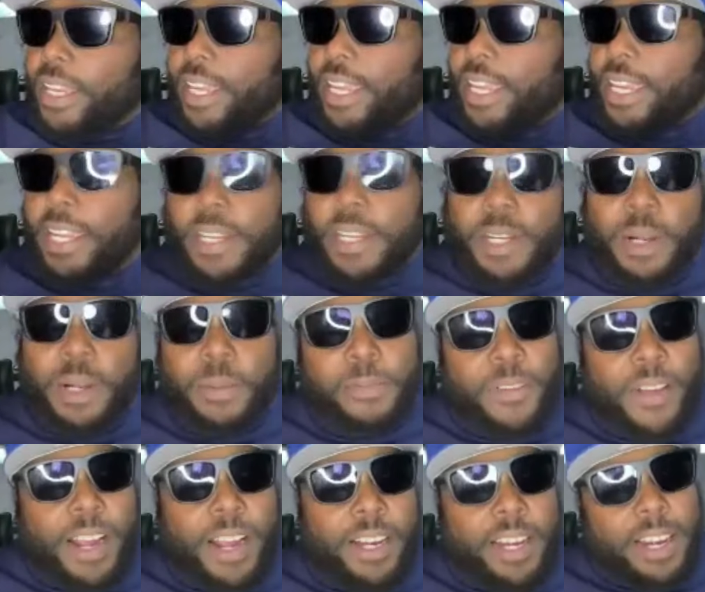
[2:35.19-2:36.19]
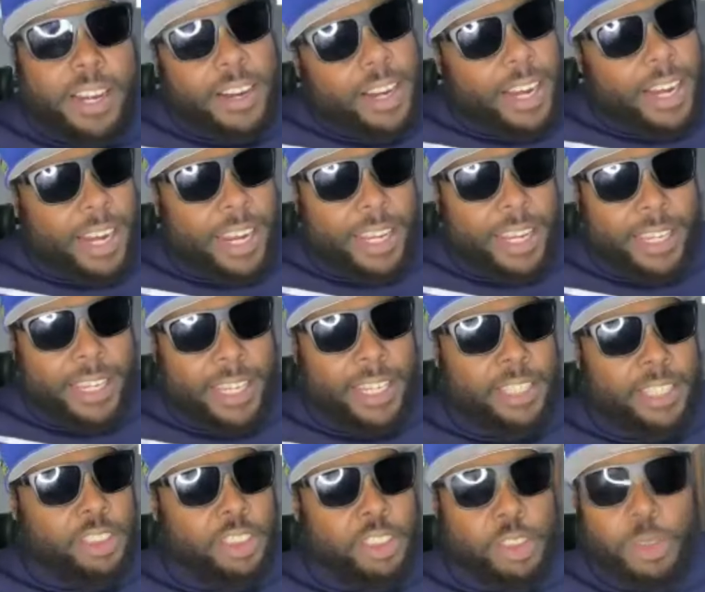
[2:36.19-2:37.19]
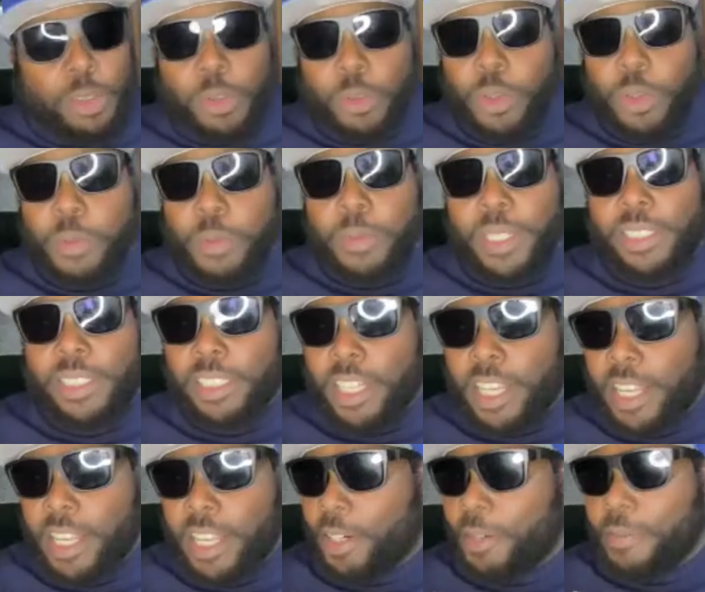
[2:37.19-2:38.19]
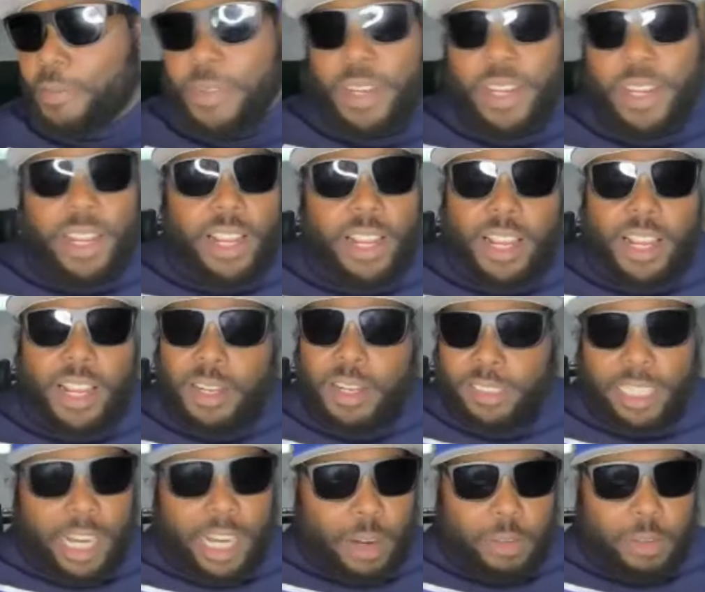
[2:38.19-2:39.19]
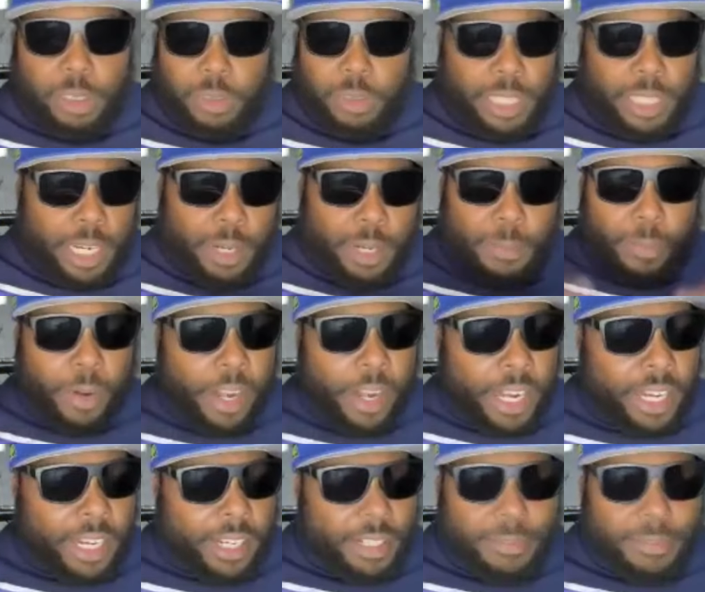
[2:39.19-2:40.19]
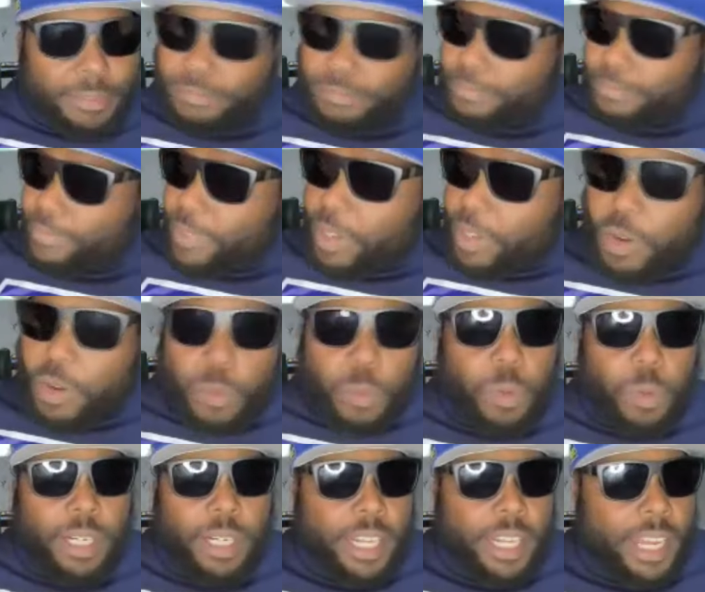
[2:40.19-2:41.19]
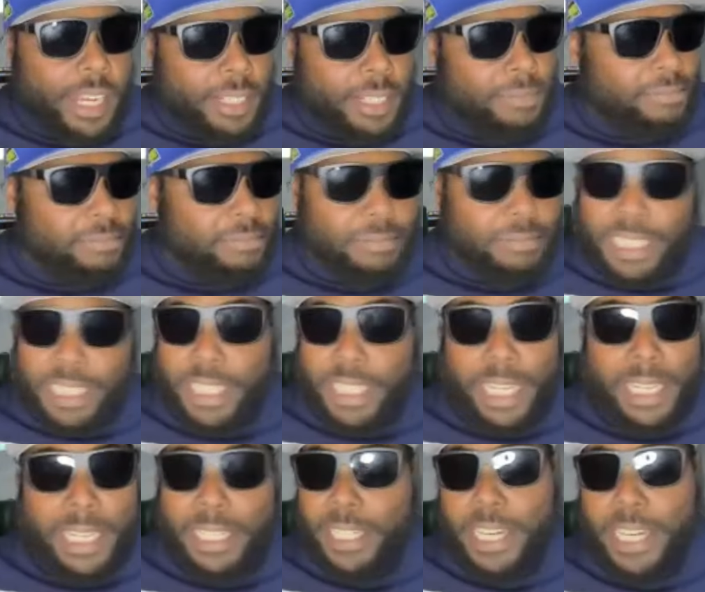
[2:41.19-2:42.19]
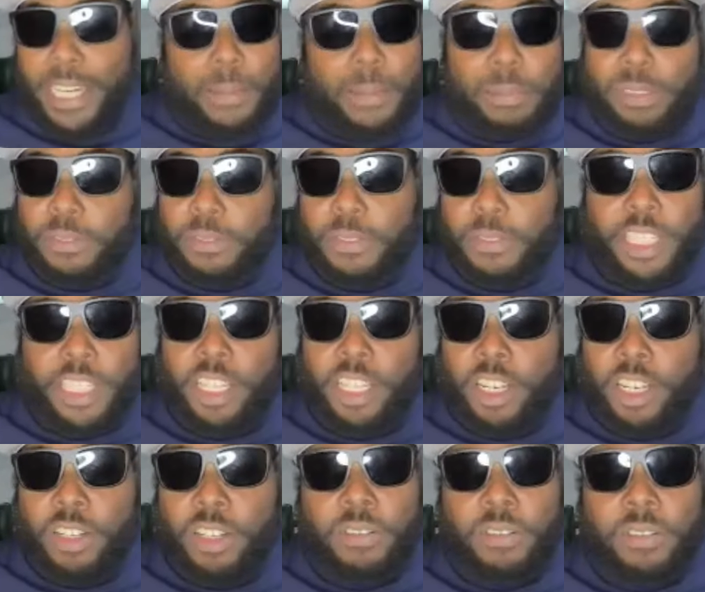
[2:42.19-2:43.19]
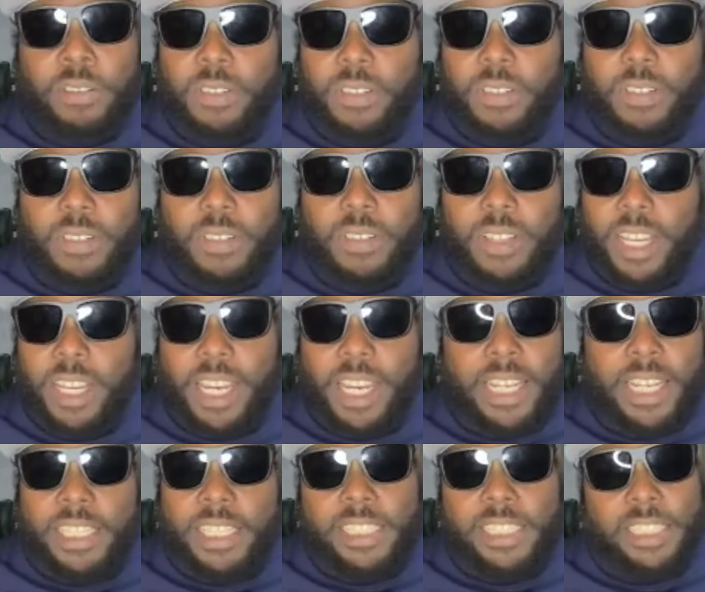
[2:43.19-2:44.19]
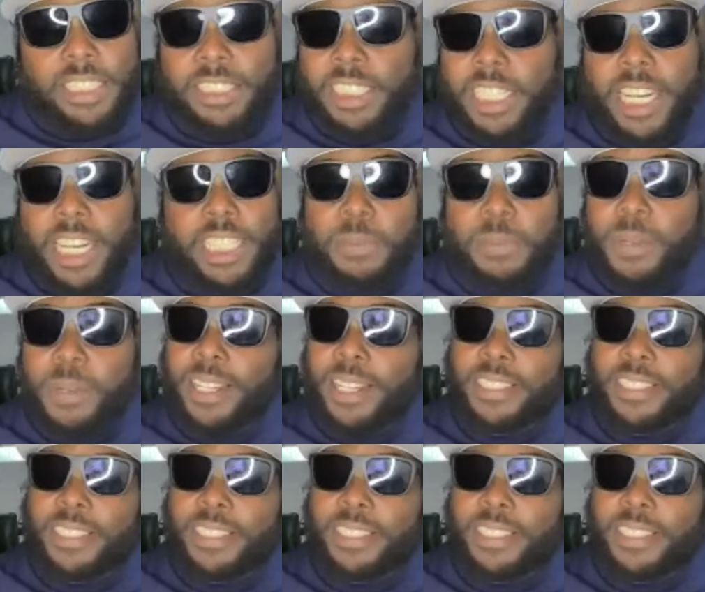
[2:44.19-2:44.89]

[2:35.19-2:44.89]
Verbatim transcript: end up finding out I had cancer two or three months later. Said I was gonna take a break. One day, did the Indianapolis video, and it just changed my